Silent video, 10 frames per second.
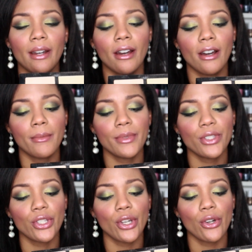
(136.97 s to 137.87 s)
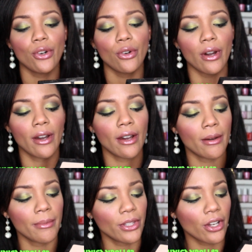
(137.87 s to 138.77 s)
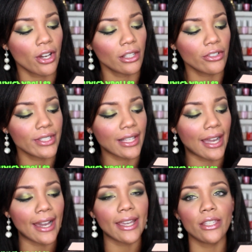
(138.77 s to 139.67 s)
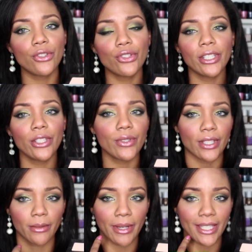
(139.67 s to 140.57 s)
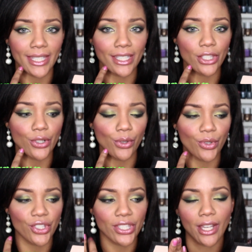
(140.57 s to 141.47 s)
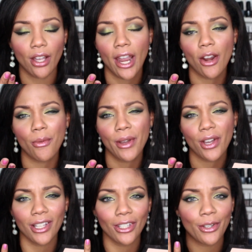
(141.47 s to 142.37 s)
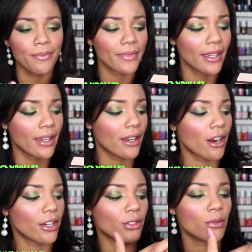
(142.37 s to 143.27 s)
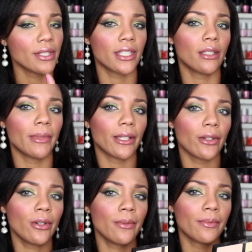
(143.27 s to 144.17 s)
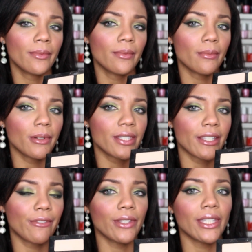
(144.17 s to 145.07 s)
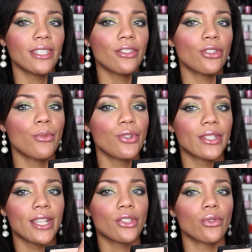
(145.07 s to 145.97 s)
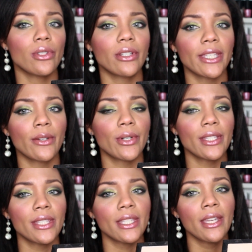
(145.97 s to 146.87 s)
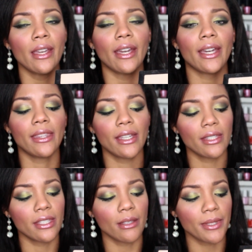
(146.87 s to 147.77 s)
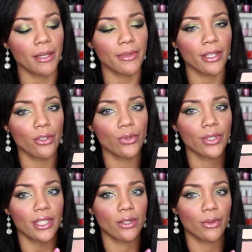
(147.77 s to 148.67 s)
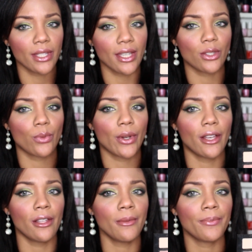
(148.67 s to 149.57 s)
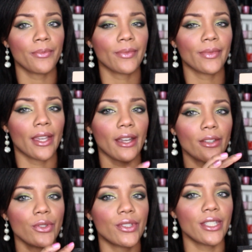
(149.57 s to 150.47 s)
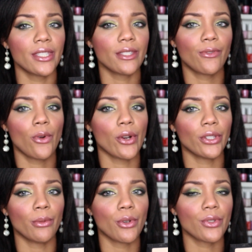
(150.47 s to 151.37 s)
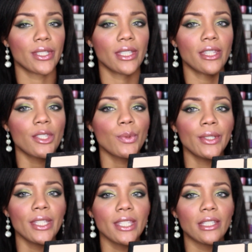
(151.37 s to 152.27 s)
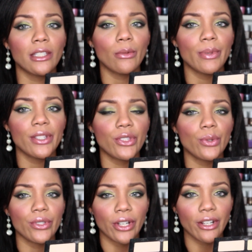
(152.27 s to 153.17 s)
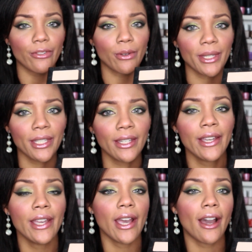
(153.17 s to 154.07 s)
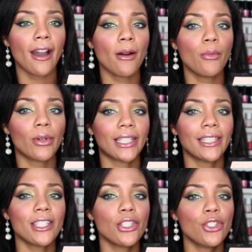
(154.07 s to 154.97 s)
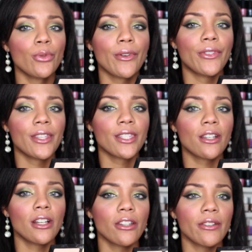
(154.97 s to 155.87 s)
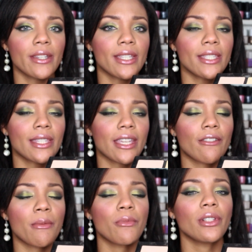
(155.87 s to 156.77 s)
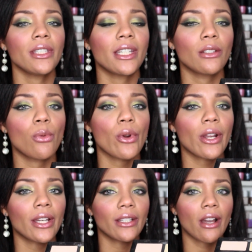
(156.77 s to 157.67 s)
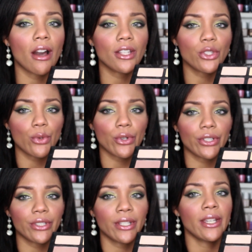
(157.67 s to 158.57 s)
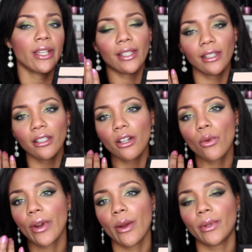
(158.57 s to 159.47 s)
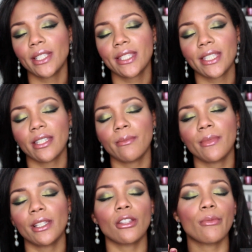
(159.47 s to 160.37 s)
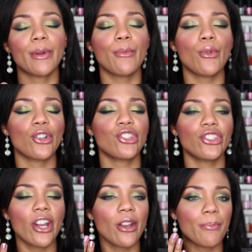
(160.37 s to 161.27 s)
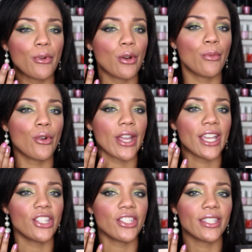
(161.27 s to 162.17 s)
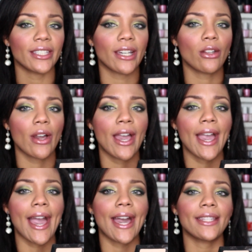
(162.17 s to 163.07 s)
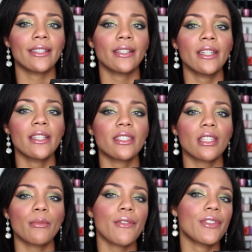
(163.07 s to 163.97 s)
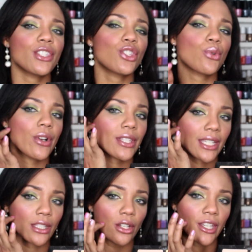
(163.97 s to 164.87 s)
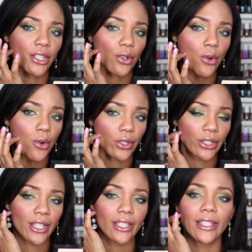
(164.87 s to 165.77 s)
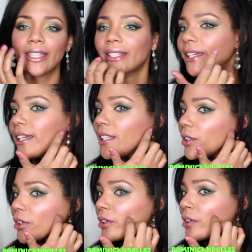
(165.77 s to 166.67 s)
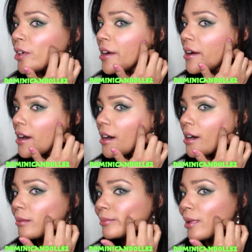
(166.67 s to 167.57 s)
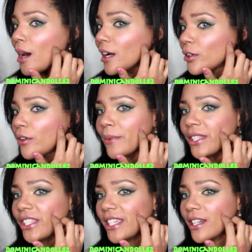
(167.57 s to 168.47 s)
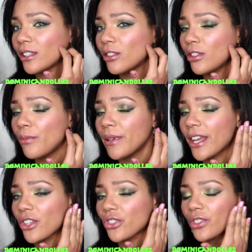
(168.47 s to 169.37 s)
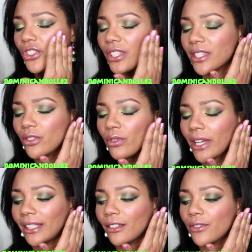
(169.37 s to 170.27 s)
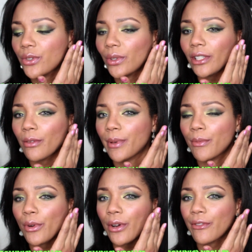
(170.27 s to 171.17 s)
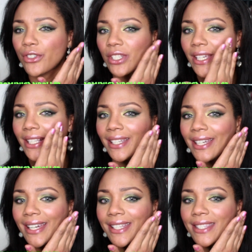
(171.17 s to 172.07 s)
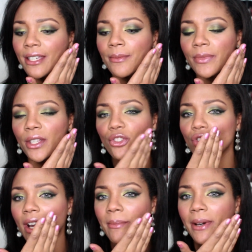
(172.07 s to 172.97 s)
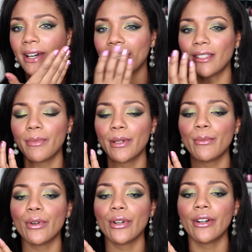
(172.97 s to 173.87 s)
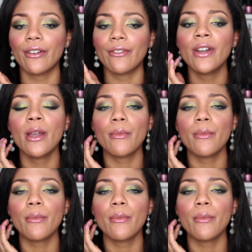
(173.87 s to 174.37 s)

The colors that I usually use on my skin tone, which is like a caramel color, are the ones in the middle, because I feel like these are the most natural looking ones. And then sometimes I'll use this one as well. I use these for the most. This one is a little bit too dark for me. What I like to do with this color is, like, if I'm really gonna work on a contoured look where I want to seem a little bit more sharp or more edgy, then I'll add some of this towards like the inner corner, like the inner hollow of my cheek, a little bit extra, just to kind of do a little bit more of shading and drama and a bit more of